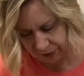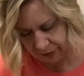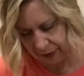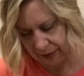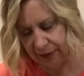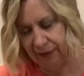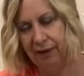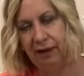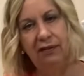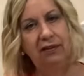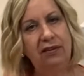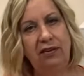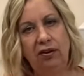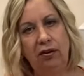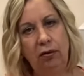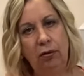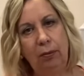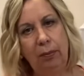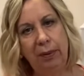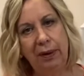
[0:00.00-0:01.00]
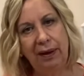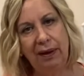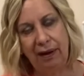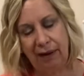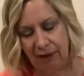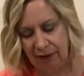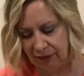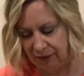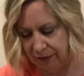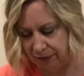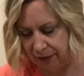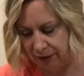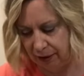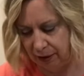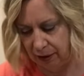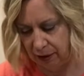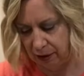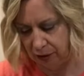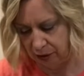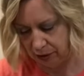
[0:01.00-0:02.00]
like this too, because
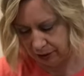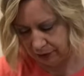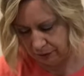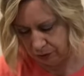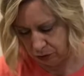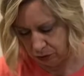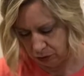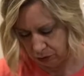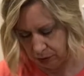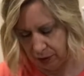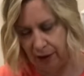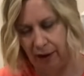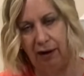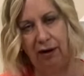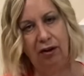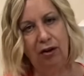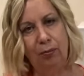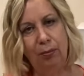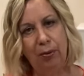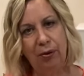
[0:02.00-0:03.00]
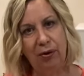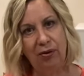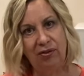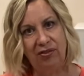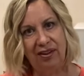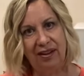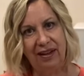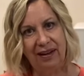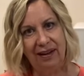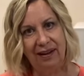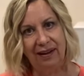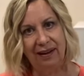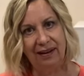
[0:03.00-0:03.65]
they are giving you a lot of good protein,